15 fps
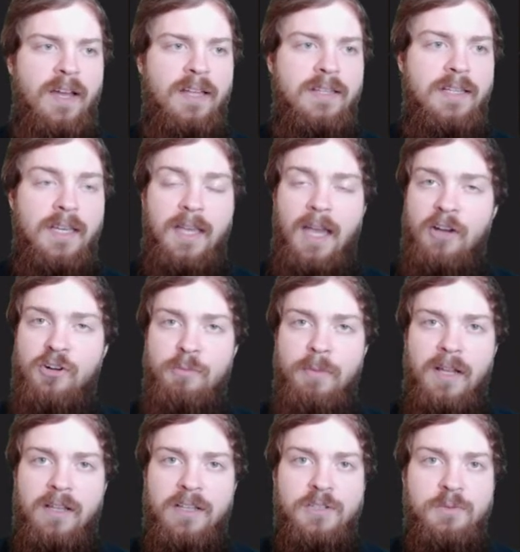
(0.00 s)
we've got the
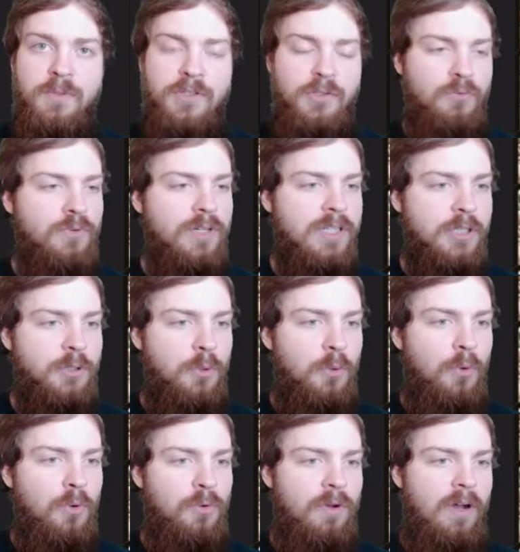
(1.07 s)
Counterbalance with the really
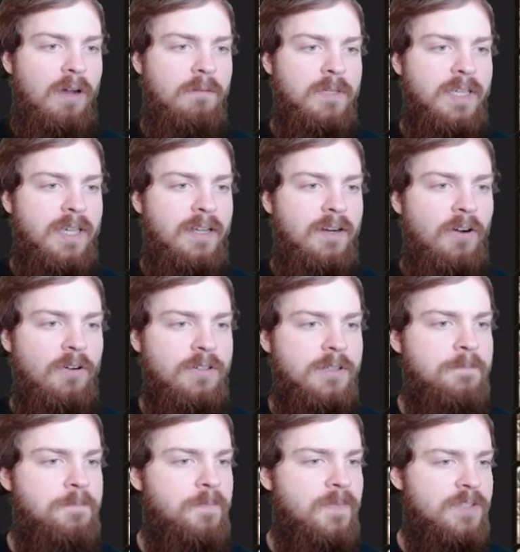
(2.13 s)
cool Amonkhet
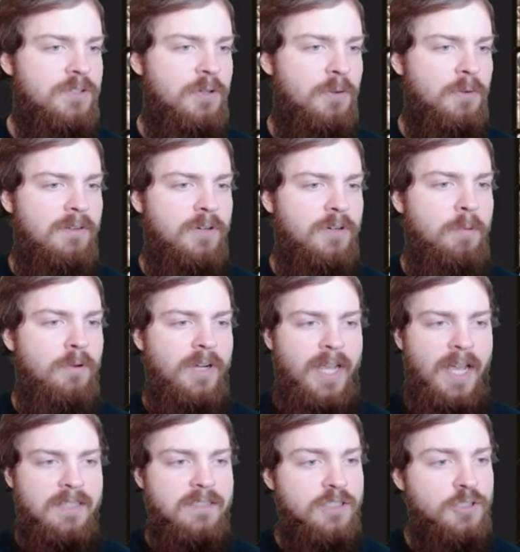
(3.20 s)
art. So whenever an
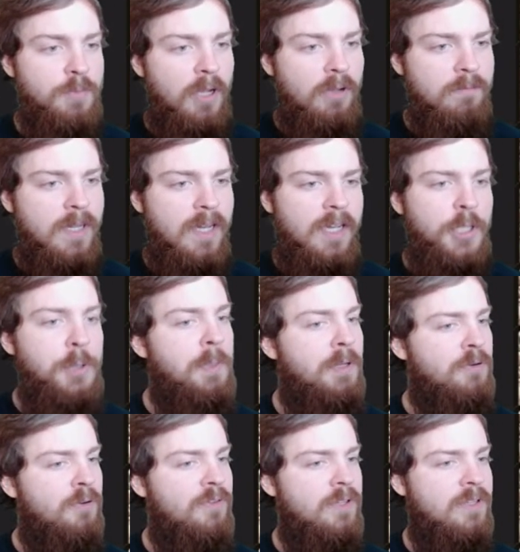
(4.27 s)
opponent casts a spell, you
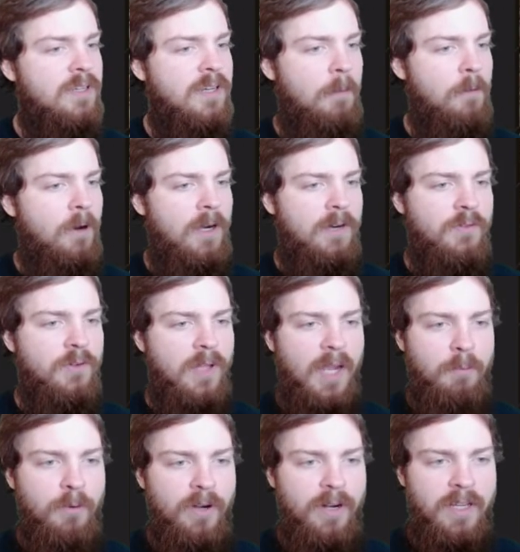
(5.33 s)
may reveal the top card of your
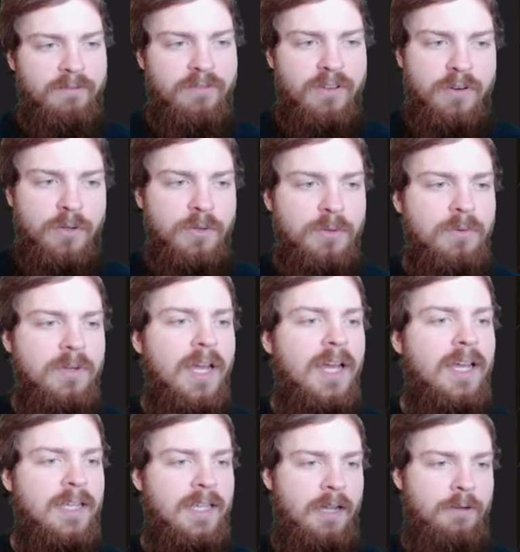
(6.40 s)
library. If you do,
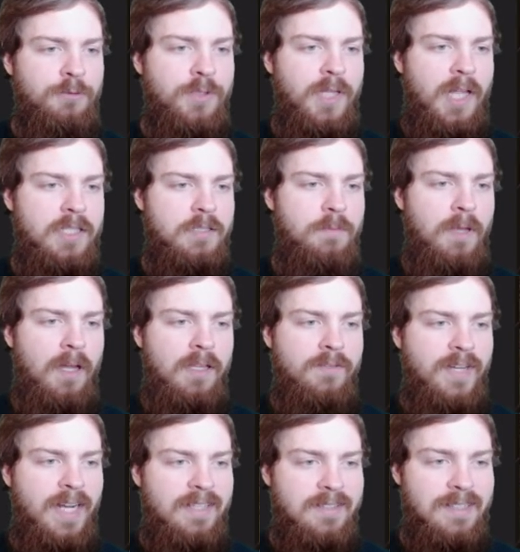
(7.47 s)
counter that spell
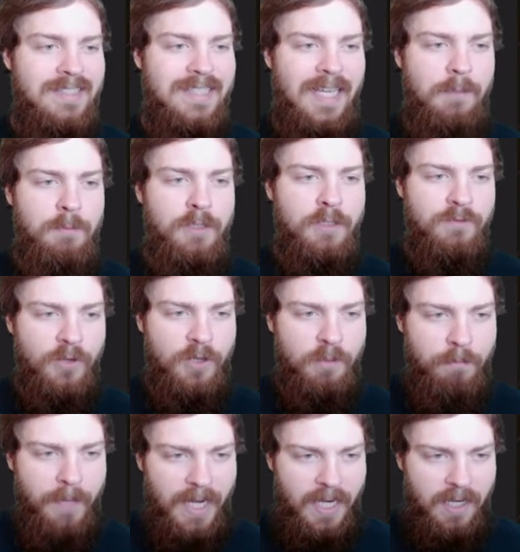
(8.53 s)
if it has the same
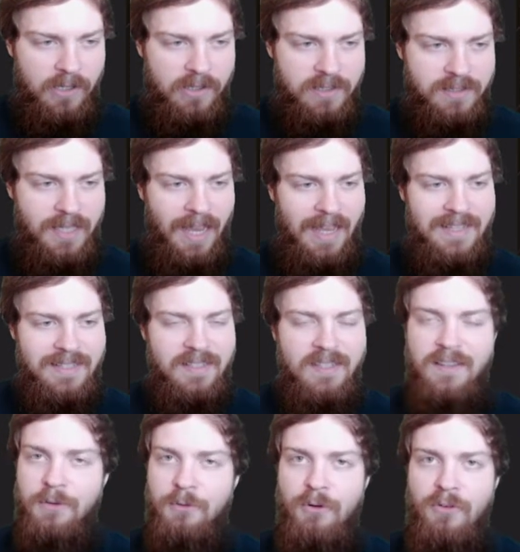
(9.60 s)
converted mana cost as
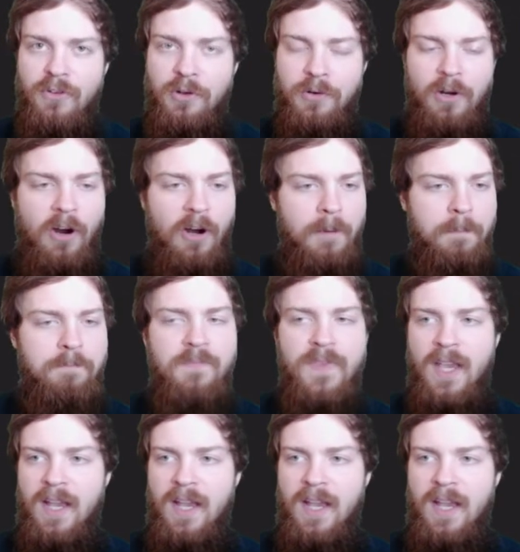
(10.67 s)
the revealed card.